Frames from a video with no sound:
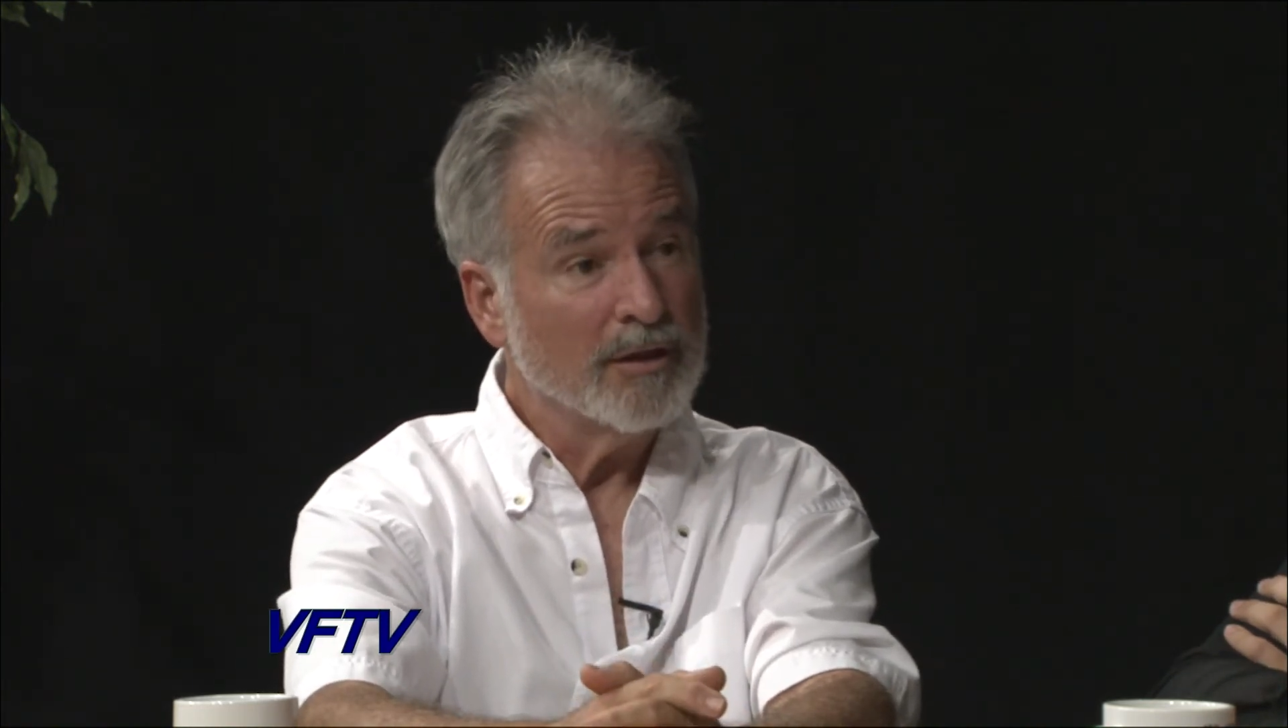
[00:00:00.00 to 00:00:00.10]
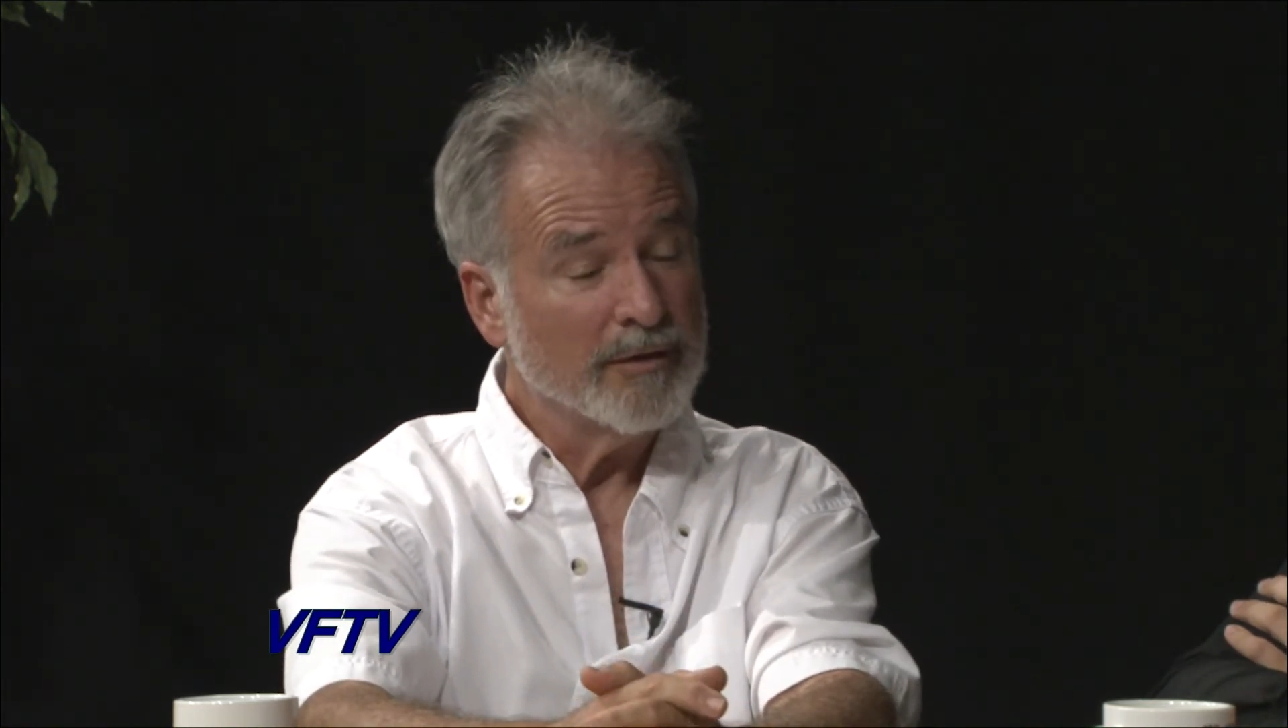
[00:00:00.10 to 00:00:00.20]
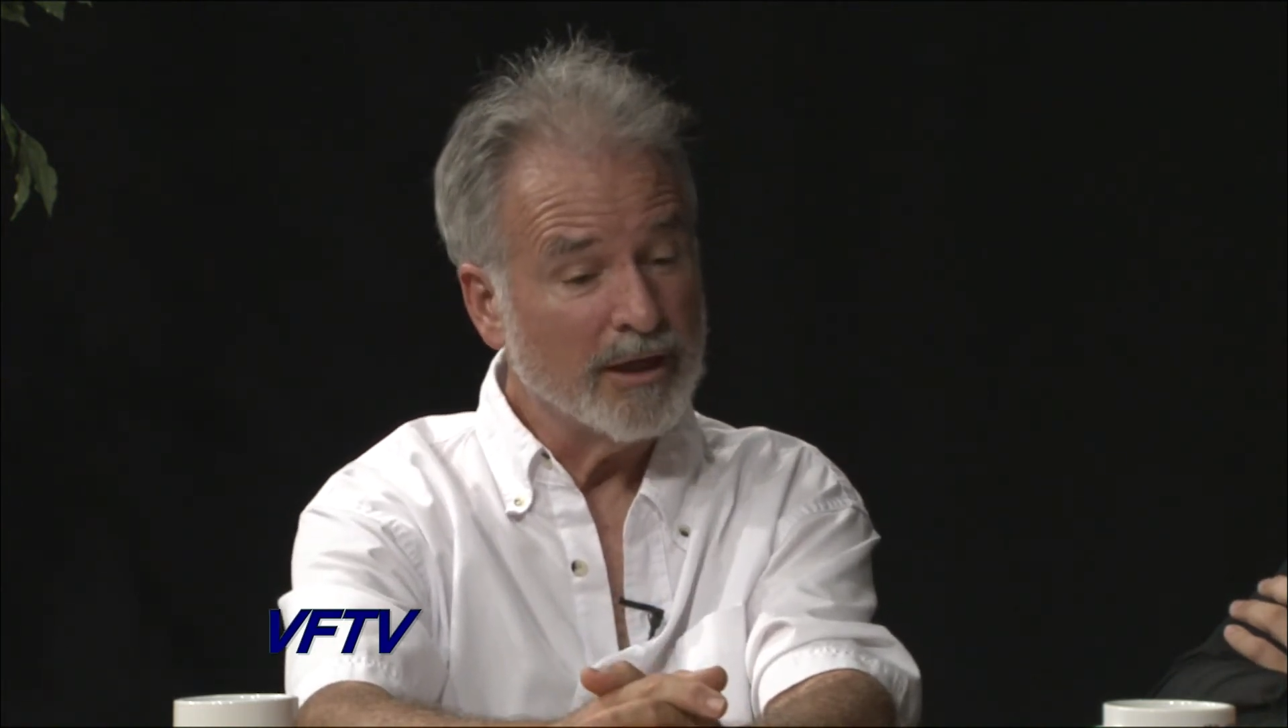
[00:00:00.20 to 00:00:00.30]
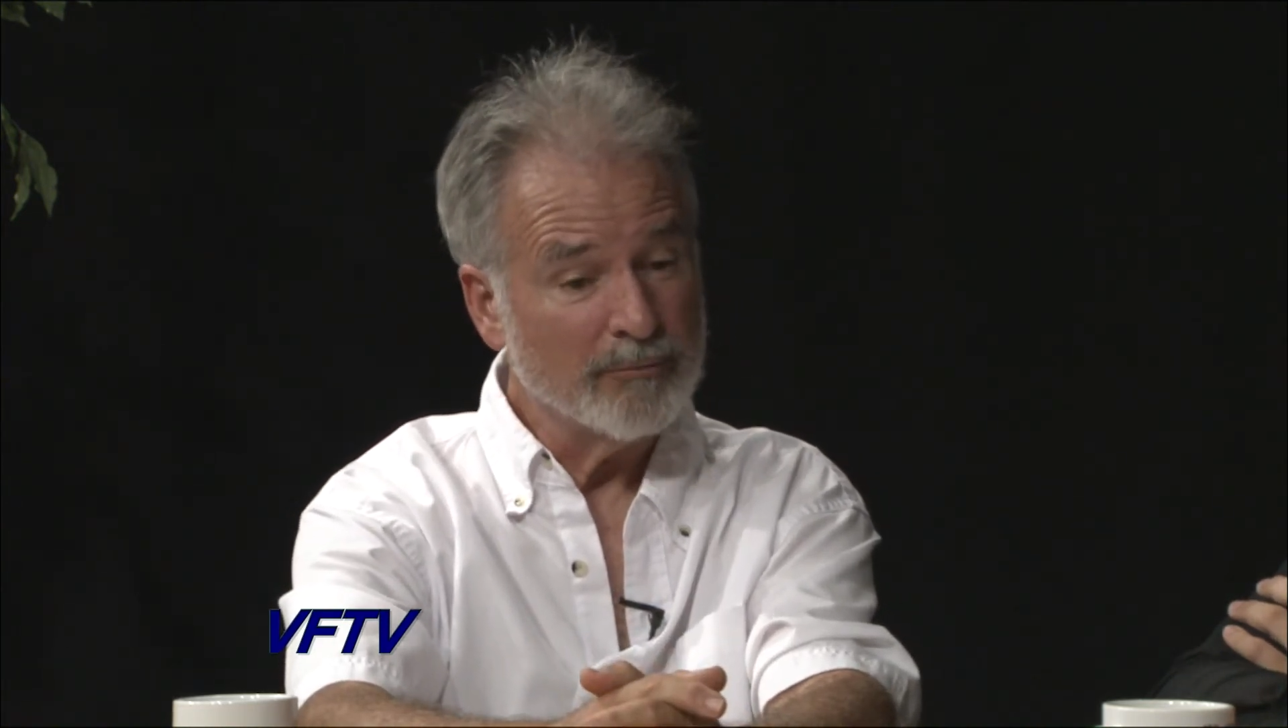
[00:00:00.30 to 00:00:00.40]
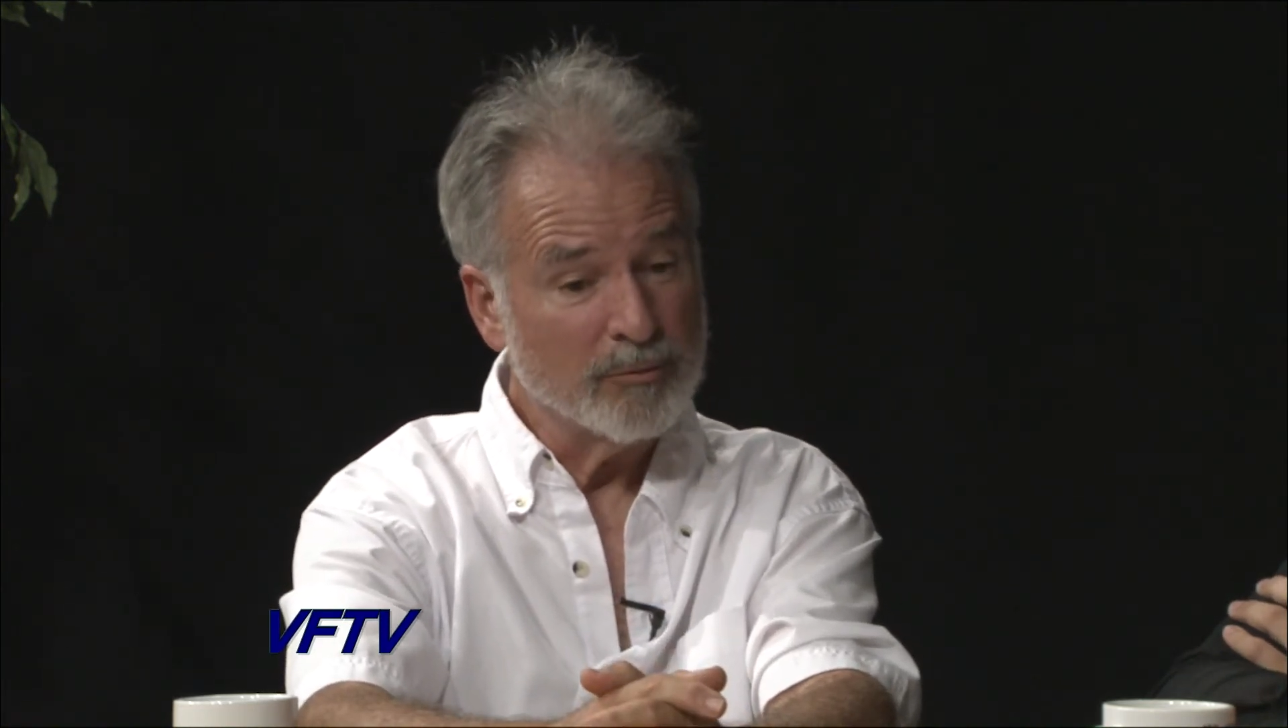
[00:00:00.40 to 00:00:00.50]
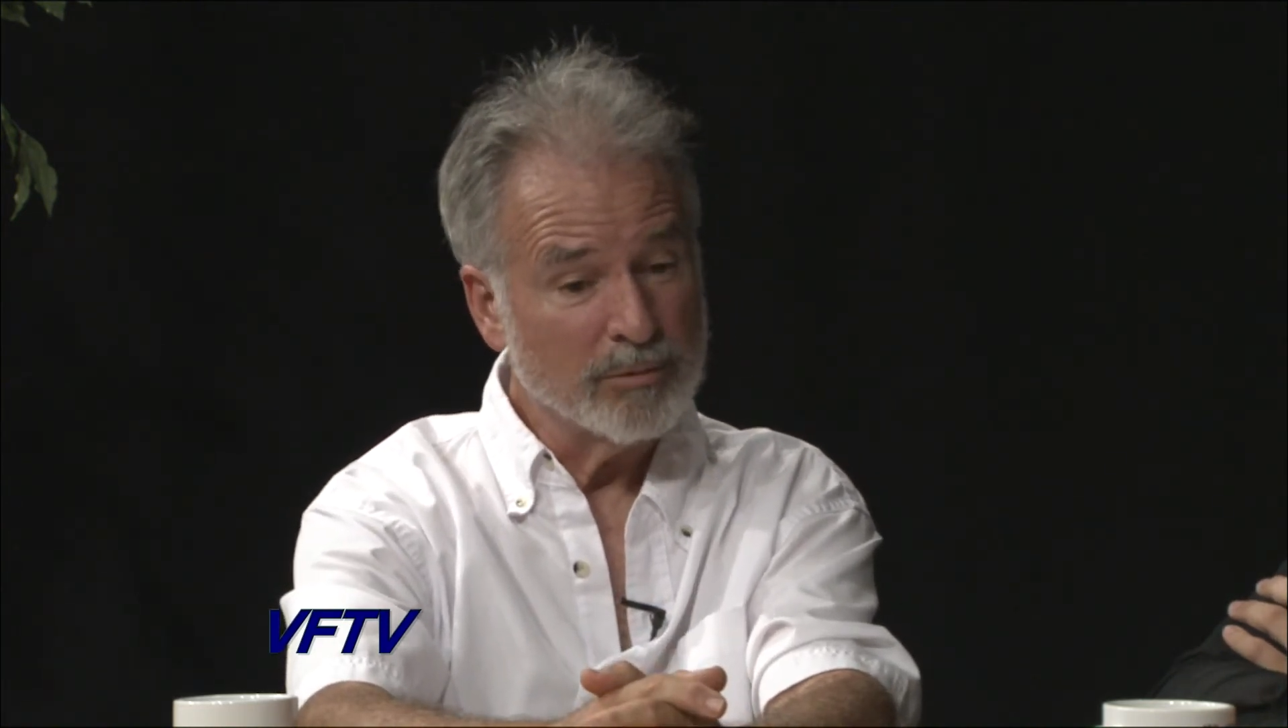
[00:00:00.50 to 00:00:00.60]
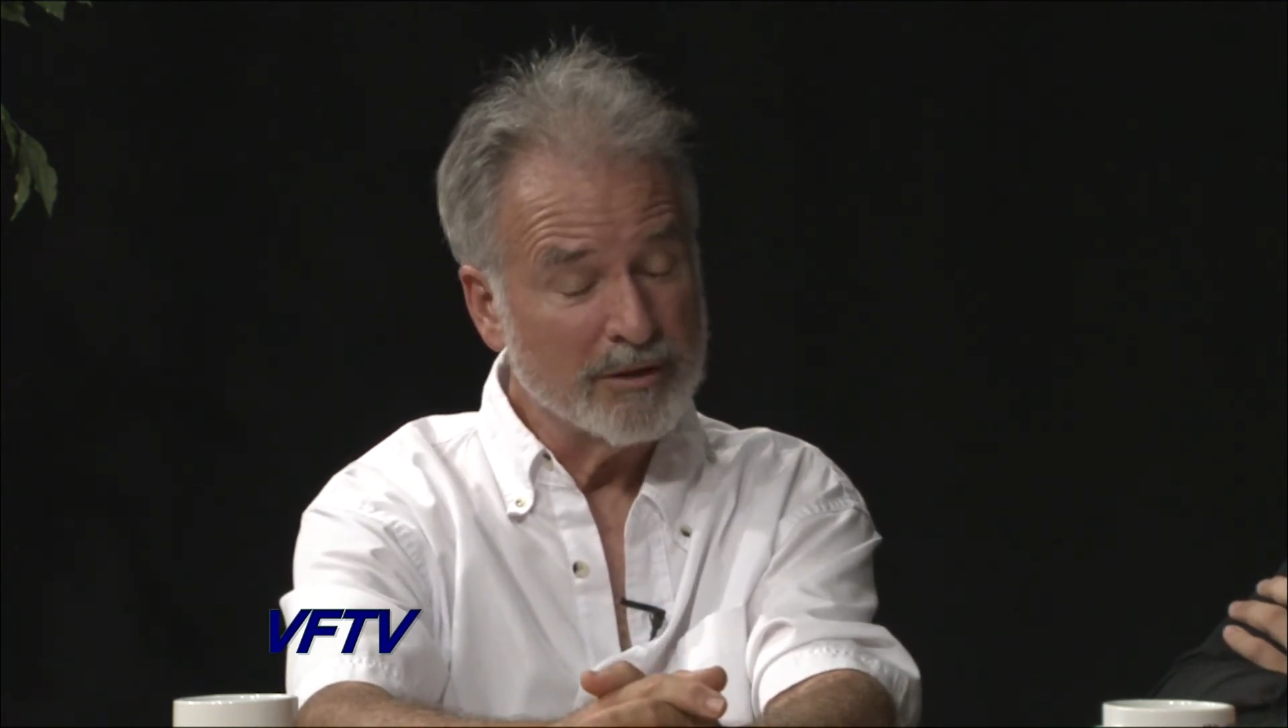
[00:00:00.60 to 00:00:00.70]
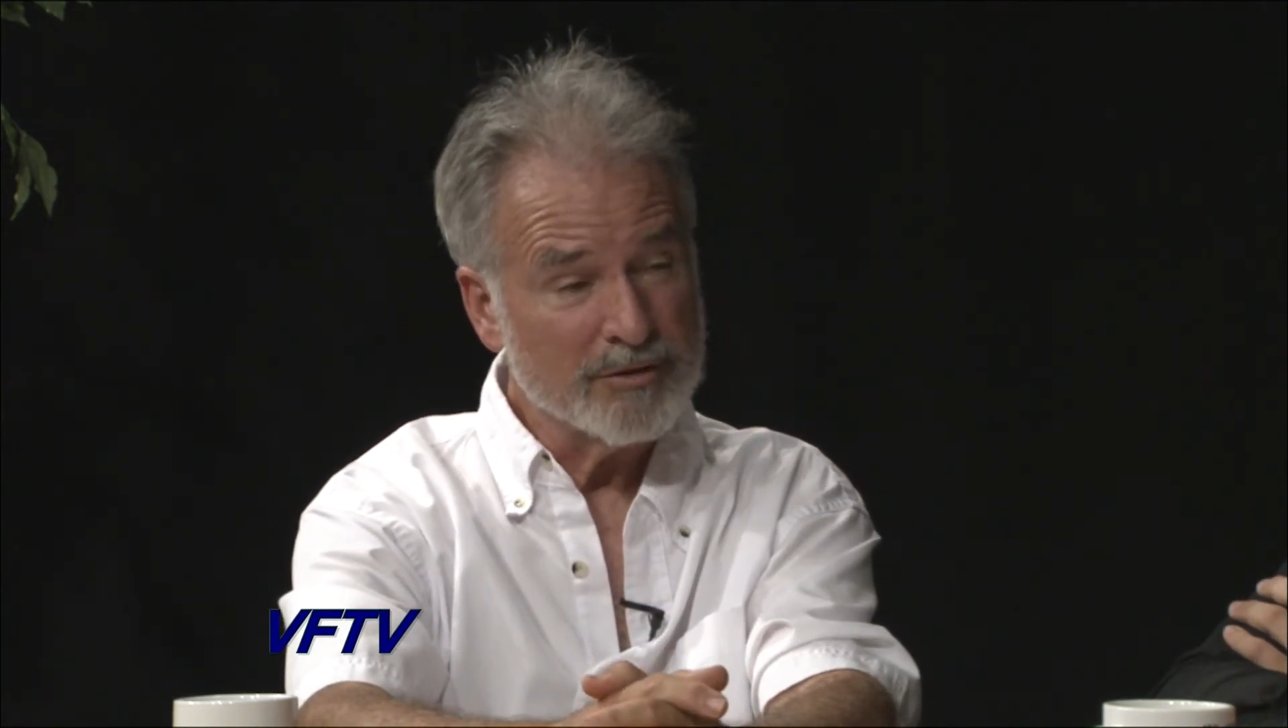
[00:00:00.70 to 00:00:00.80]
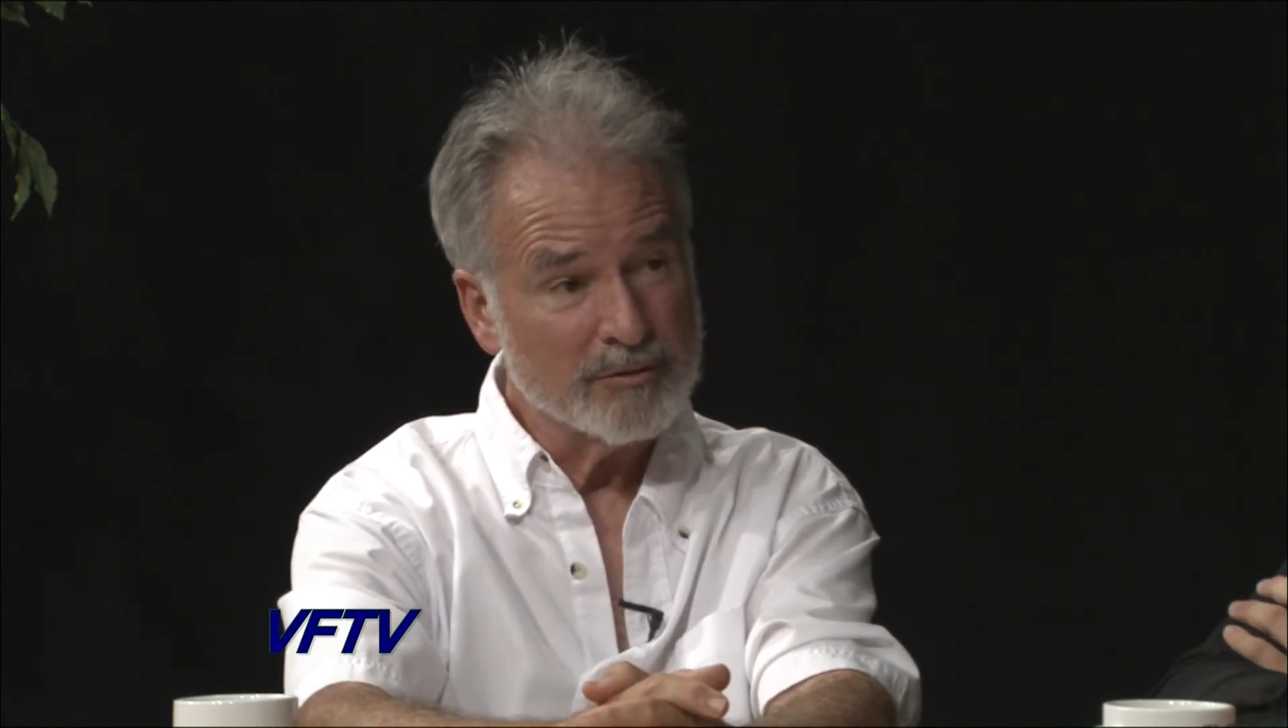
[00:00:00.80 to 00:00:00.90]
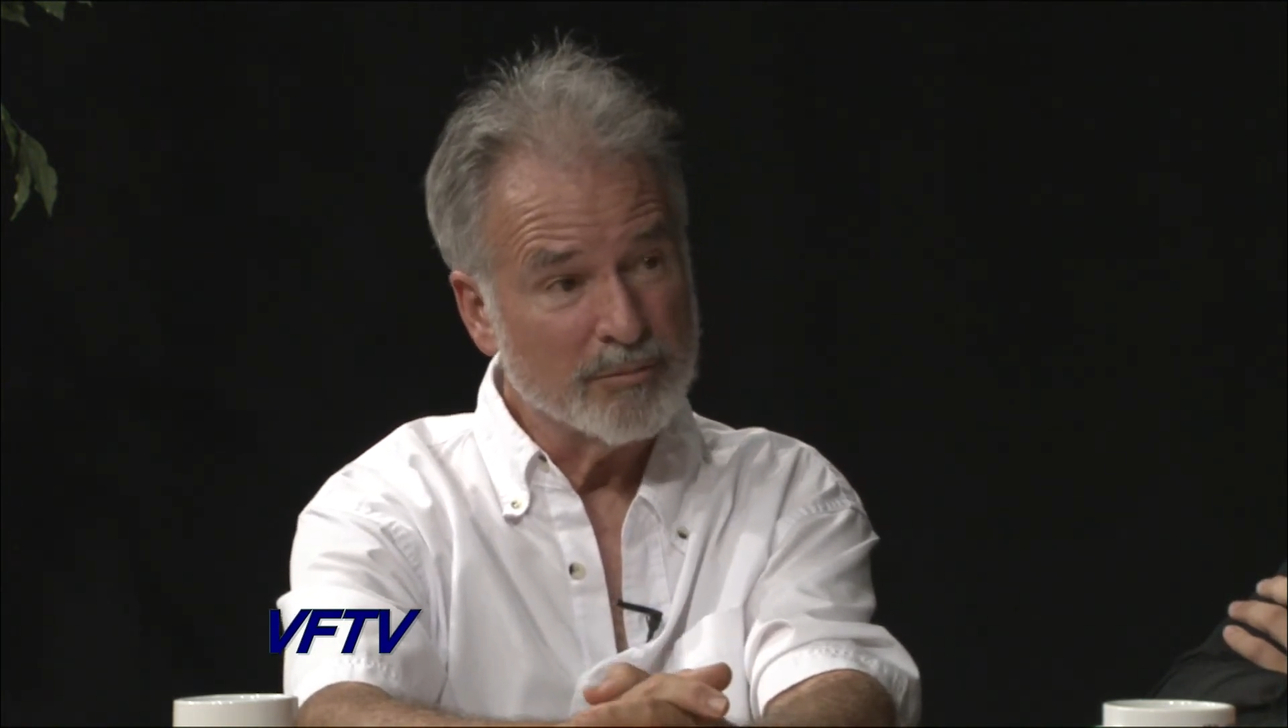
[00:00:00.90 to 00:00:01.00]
that have been placed in